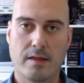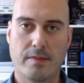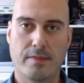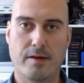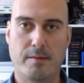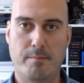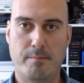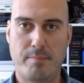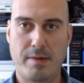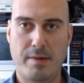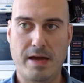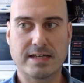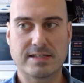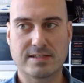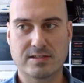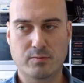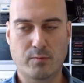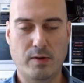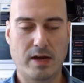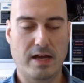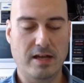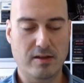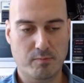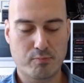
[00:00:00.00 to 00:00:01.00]
The
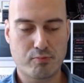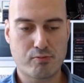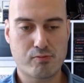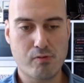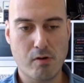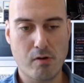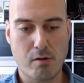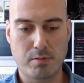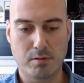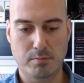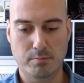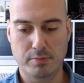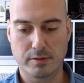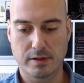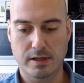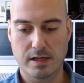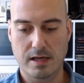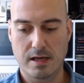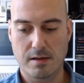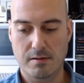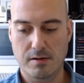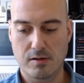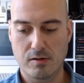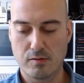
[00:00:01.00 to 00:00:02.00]
best way is
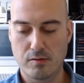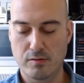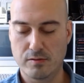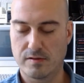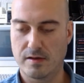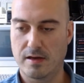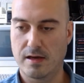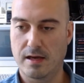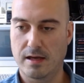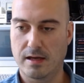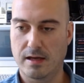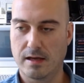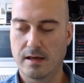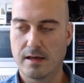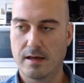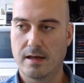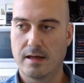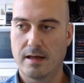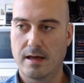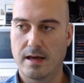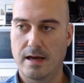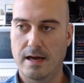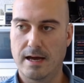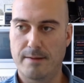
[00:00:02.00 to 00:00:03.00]
probably using
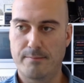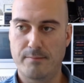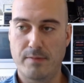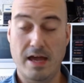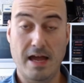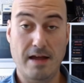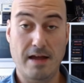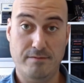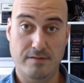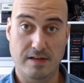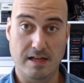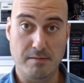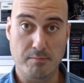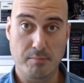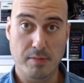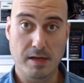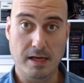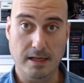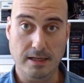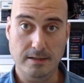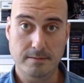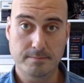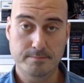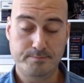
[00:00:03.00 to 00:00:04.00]

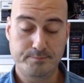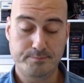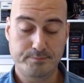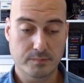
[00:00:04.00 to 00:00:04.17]
FTP.